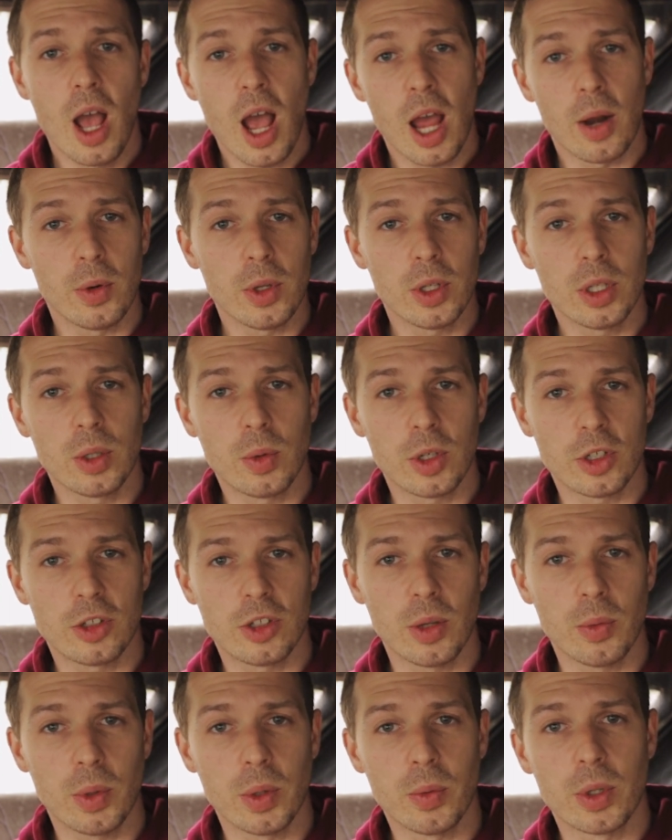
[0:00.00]
I really
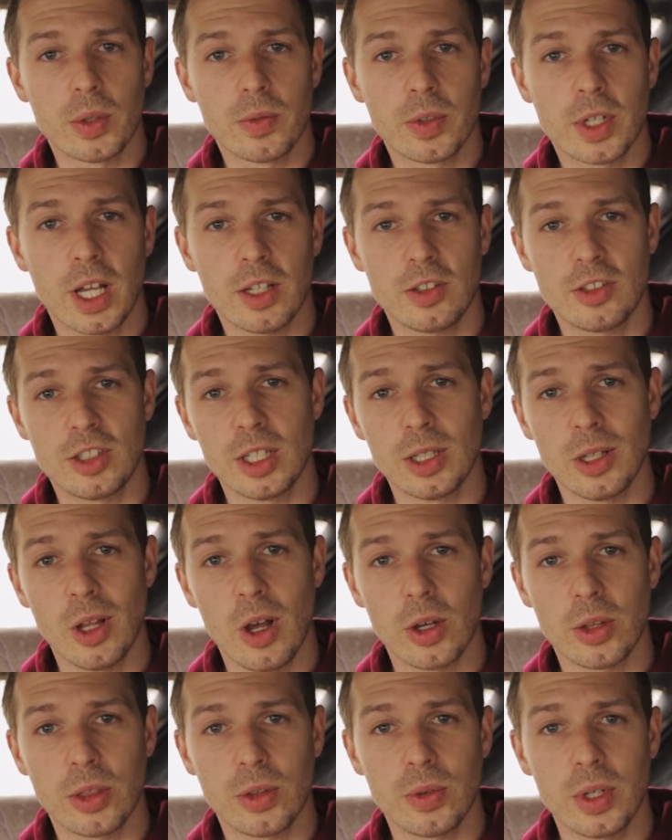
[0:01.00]
wish that we would have got
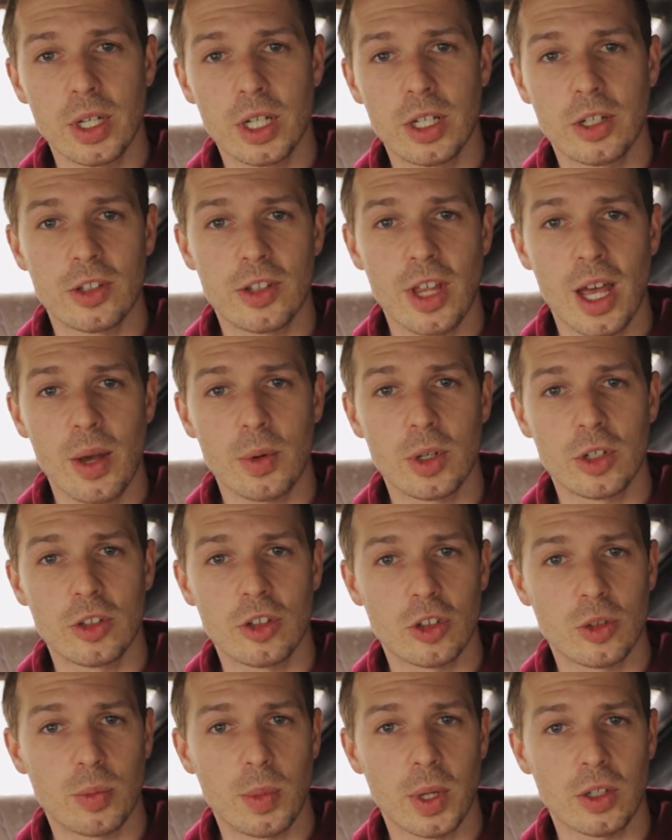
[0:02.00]
C-Log 3, because that would have
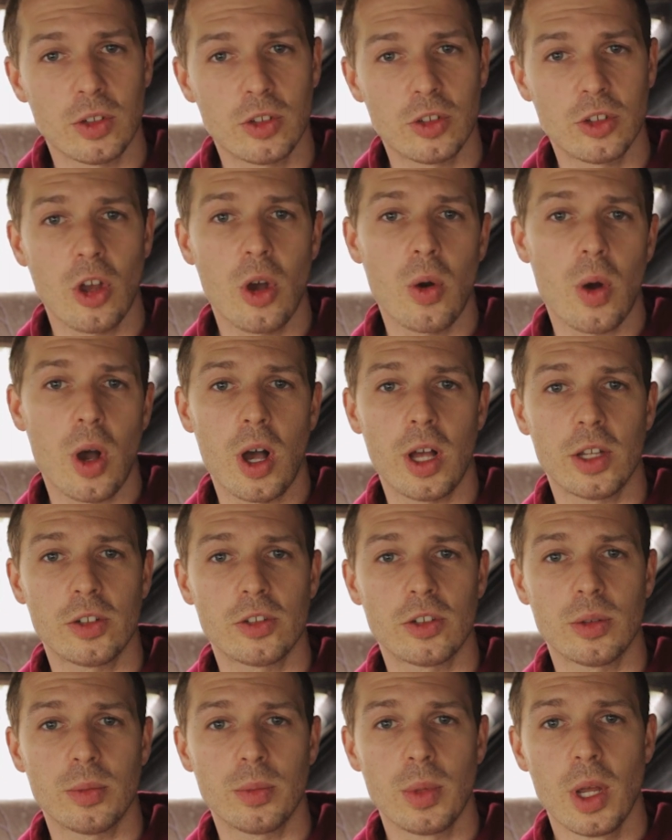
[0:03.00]
just been so
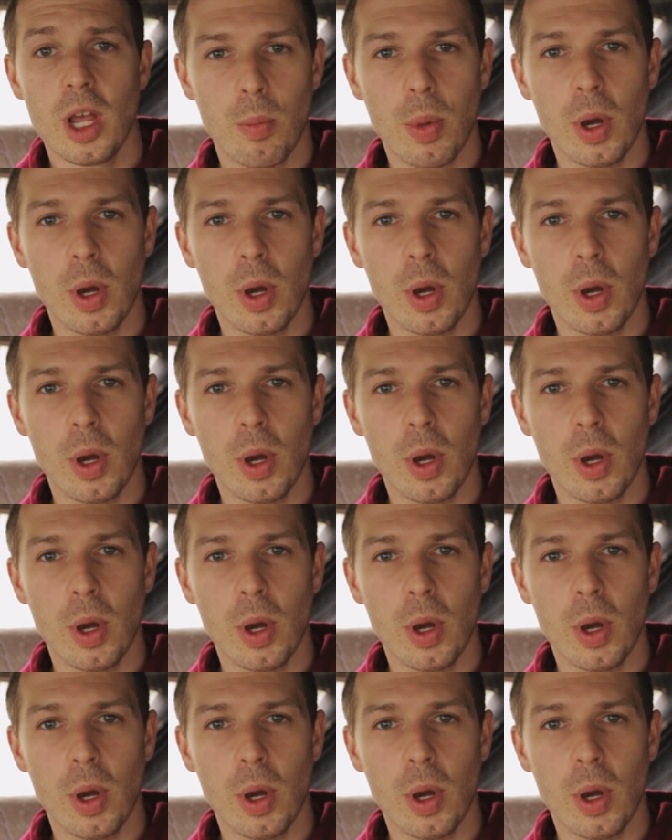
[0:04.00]
awesome,